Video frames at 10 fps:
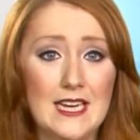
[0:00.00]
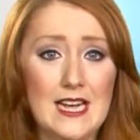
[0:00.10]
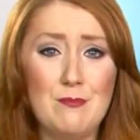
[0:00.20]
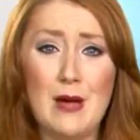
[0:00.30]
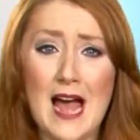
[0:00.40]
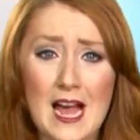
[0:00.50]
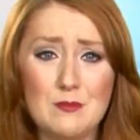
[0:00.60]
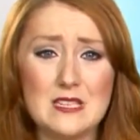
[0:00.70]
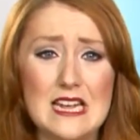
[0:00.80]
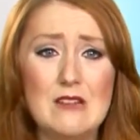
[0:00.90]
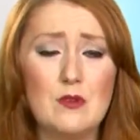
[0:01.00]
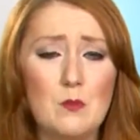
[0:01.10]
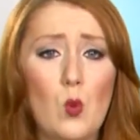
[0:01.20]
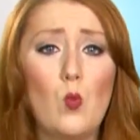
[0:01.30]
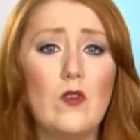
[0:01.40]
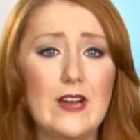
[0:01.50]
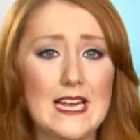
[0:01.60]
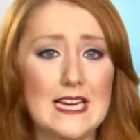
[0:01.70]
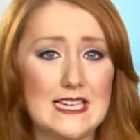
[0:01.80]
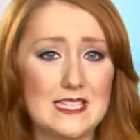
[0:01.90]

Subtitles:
And perhaps even more worryingly,